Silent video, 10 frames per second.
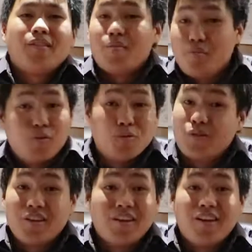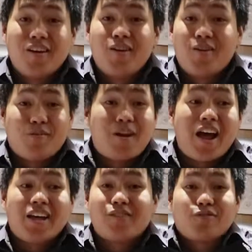the mood,
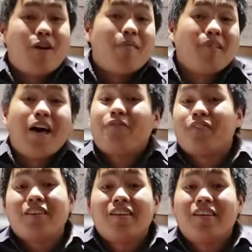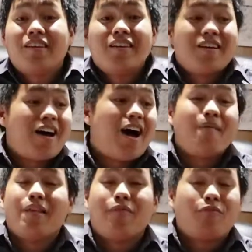right? So I'm
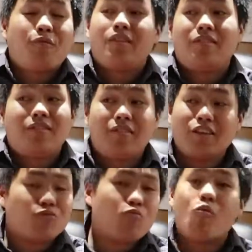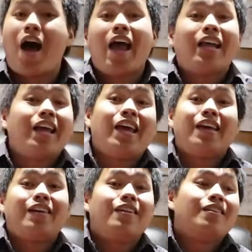left with this
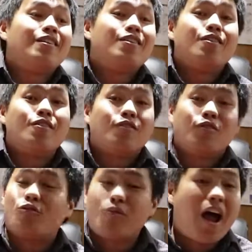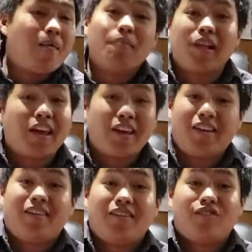whining,
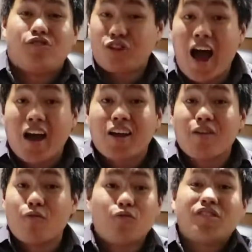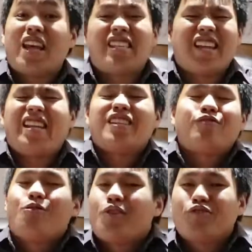grumbling Chuck, who states that he's a
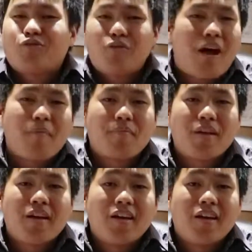total screw-up.